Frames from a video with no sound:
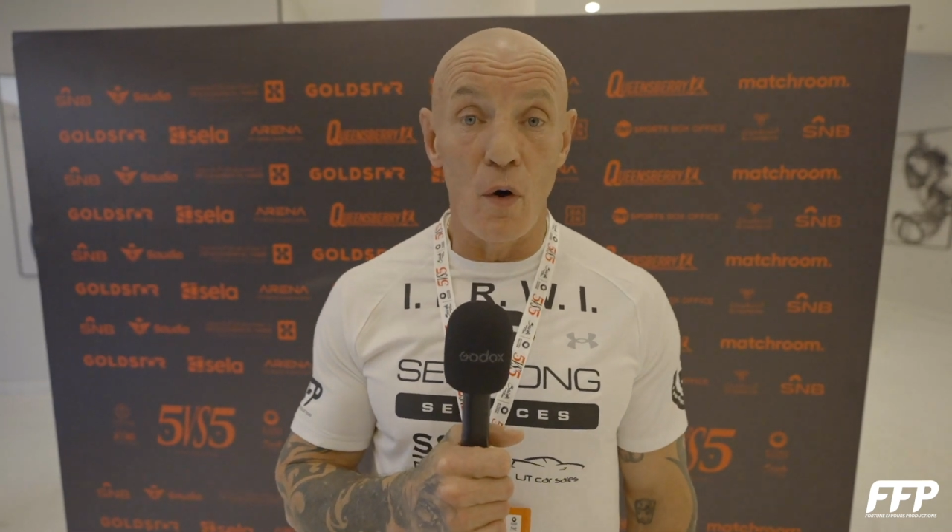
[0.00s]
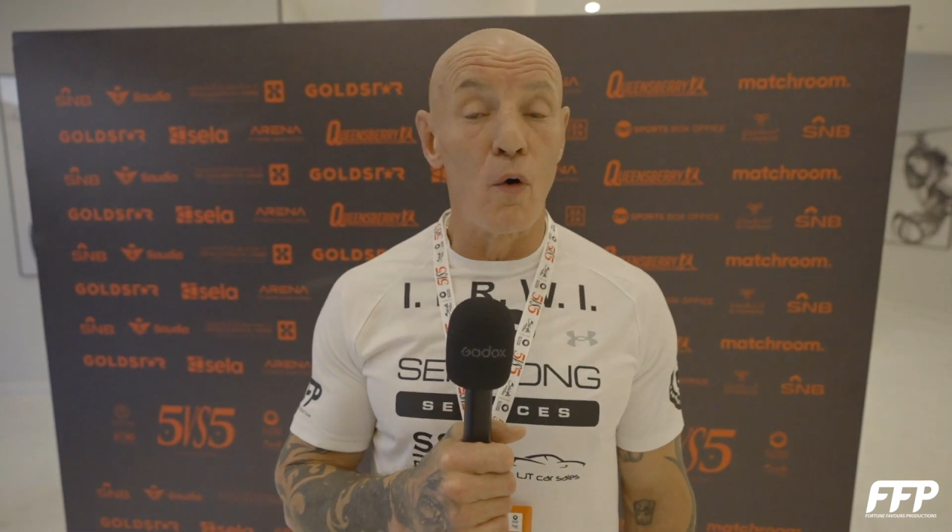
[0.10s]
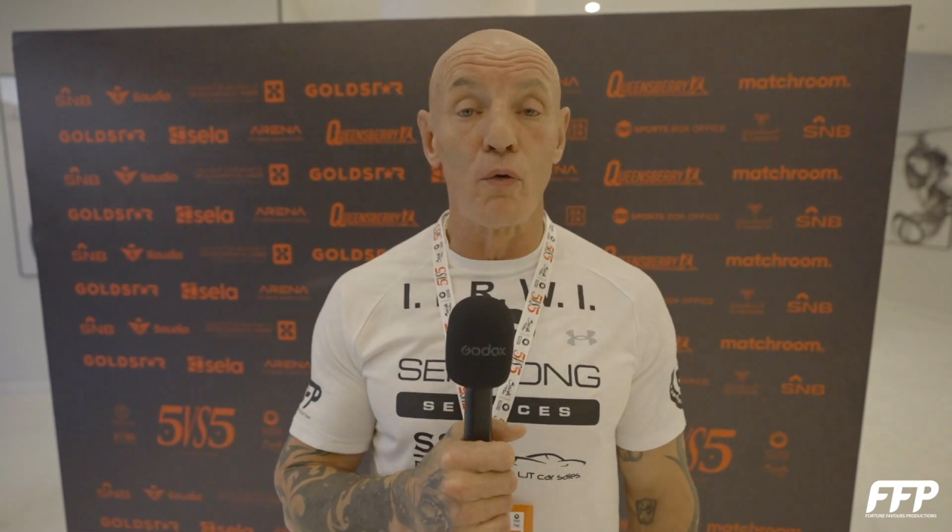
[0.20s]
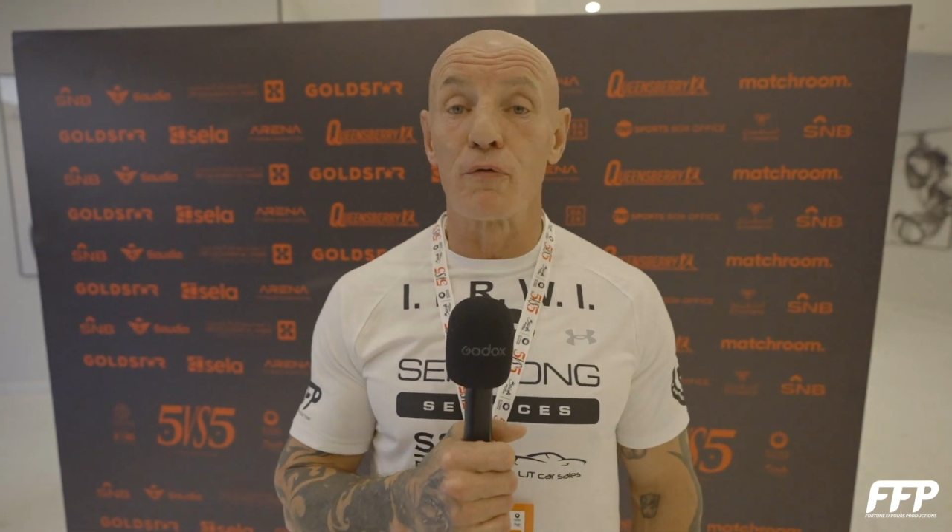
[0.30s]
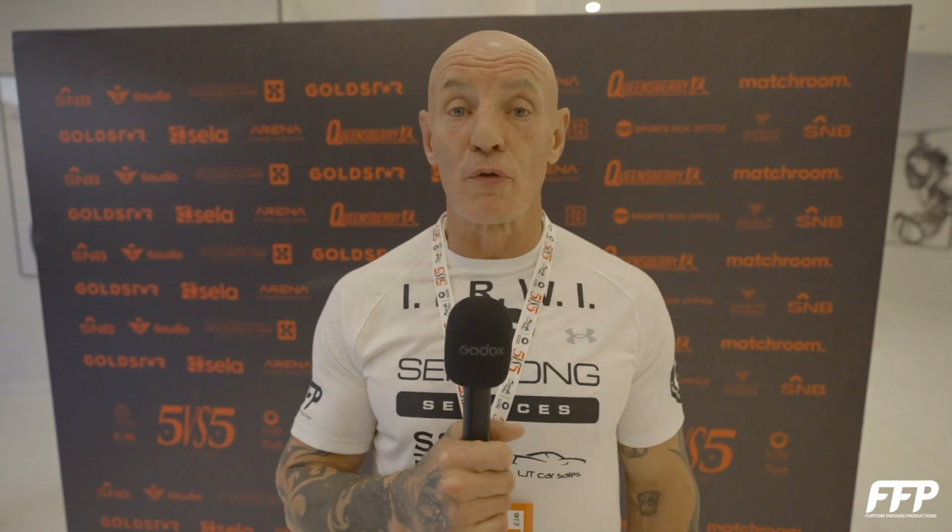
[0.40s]

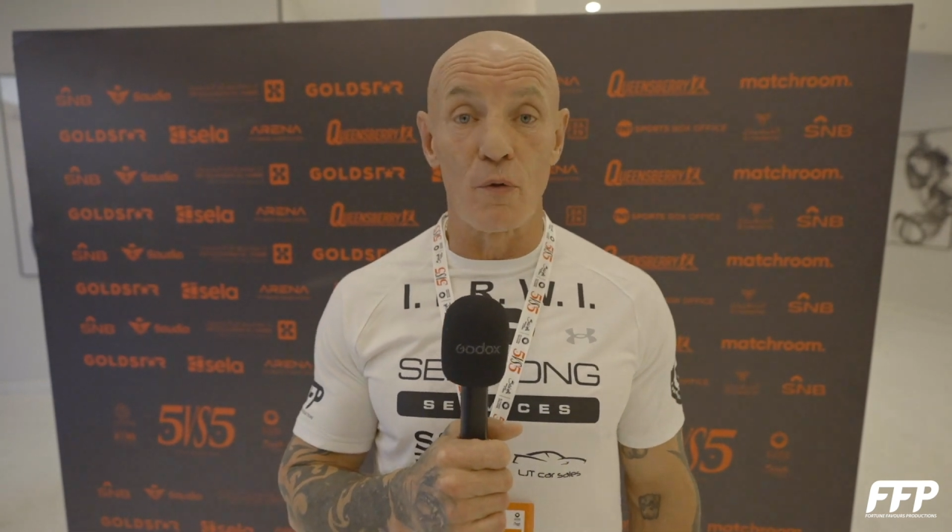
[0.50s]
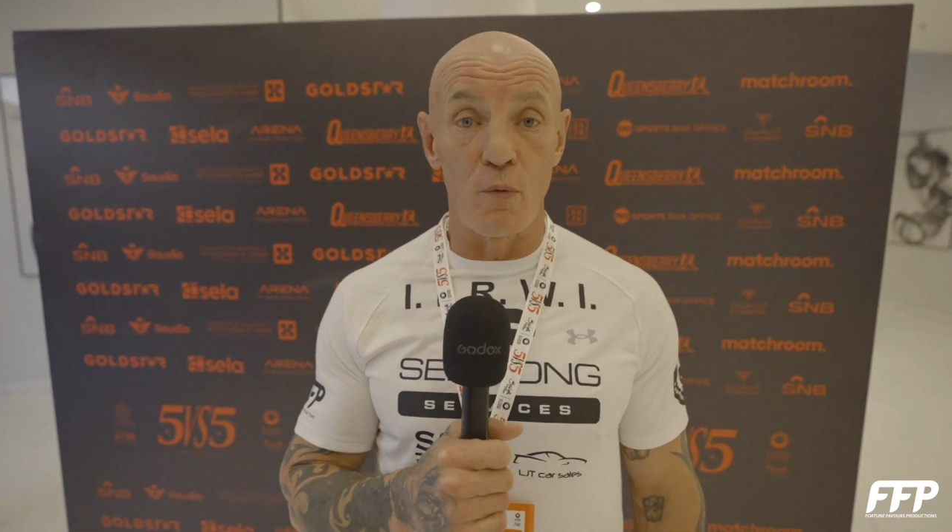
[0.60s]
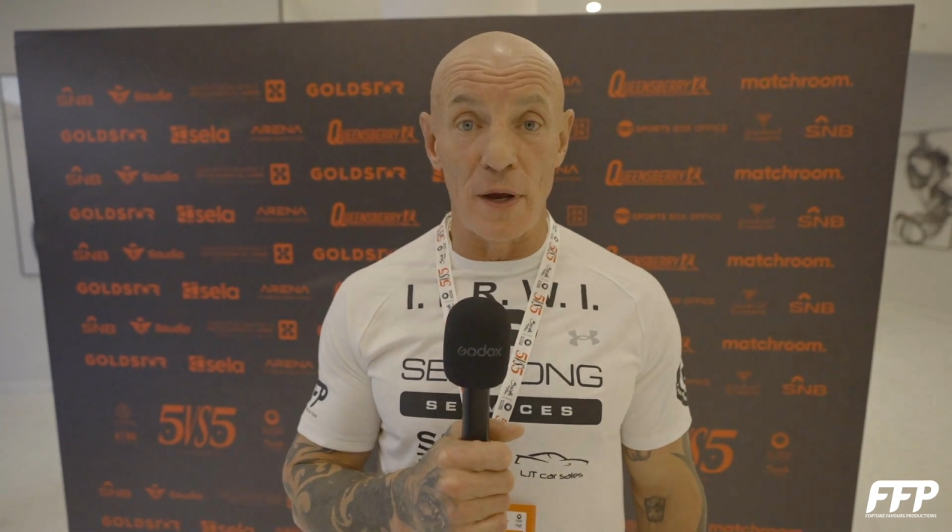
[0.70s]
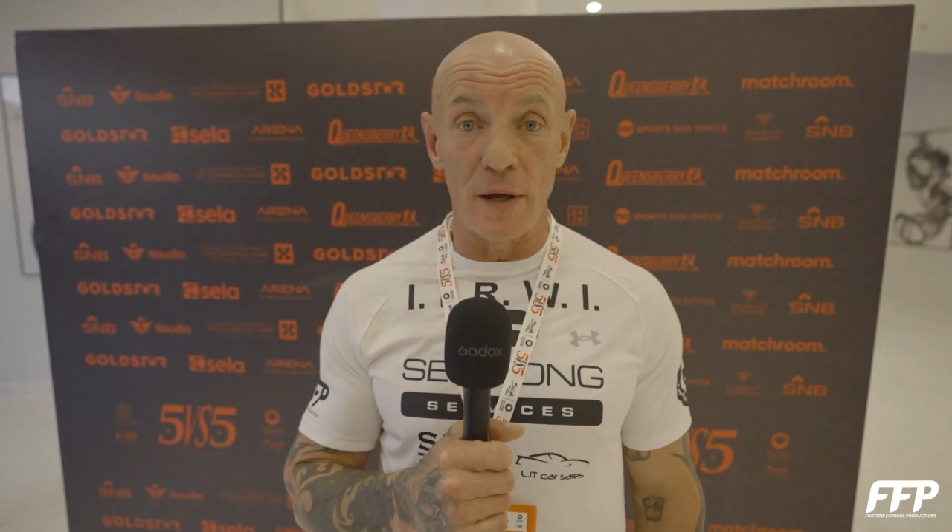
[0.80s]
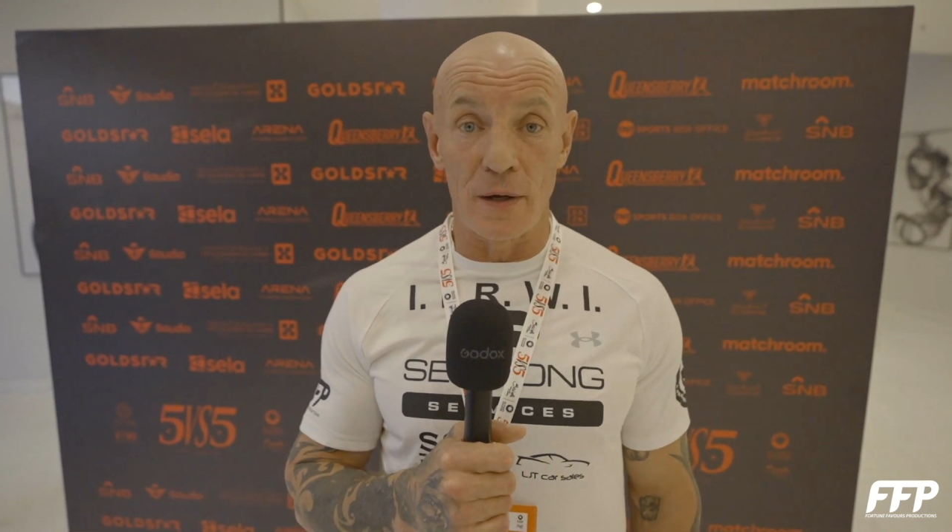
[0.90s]
all through the
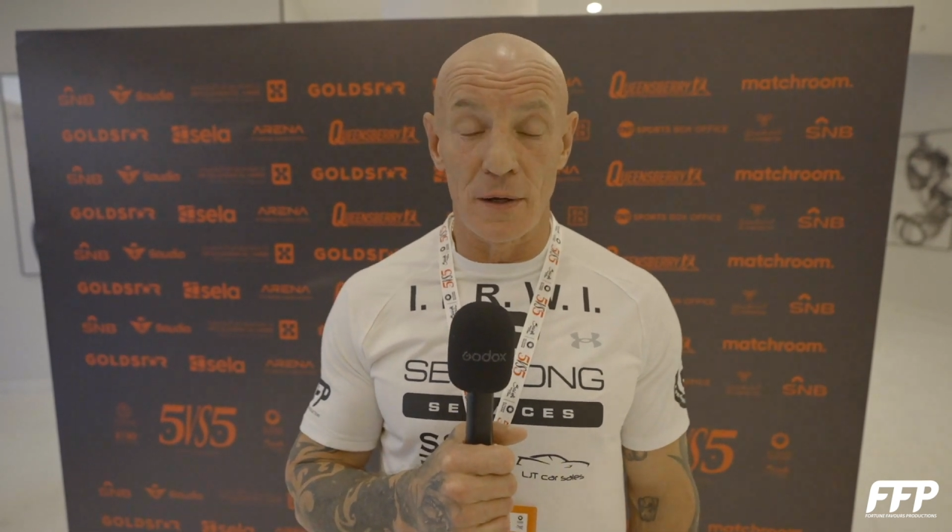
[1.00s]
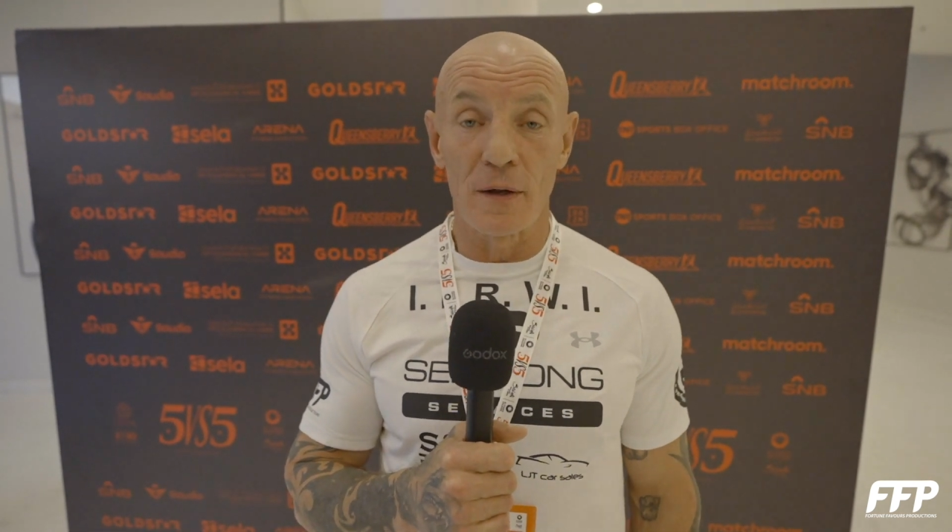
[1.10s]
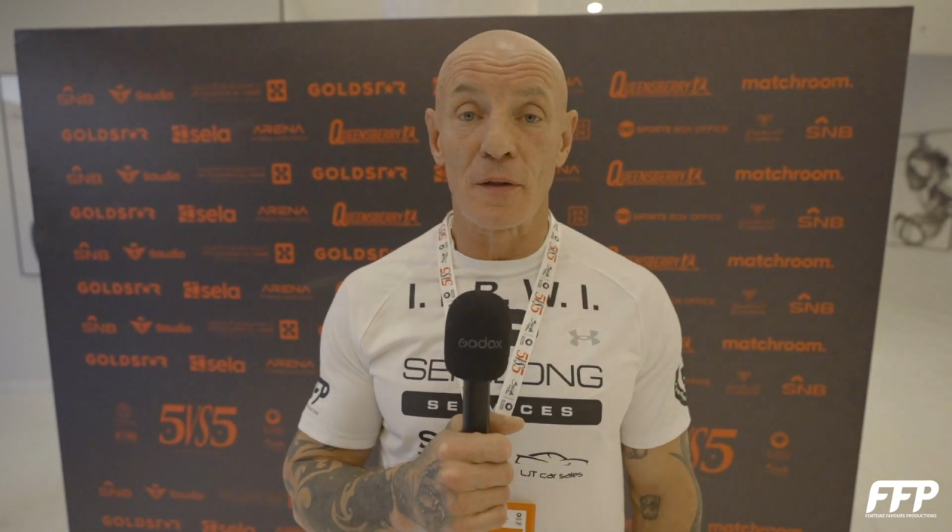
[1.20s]
week.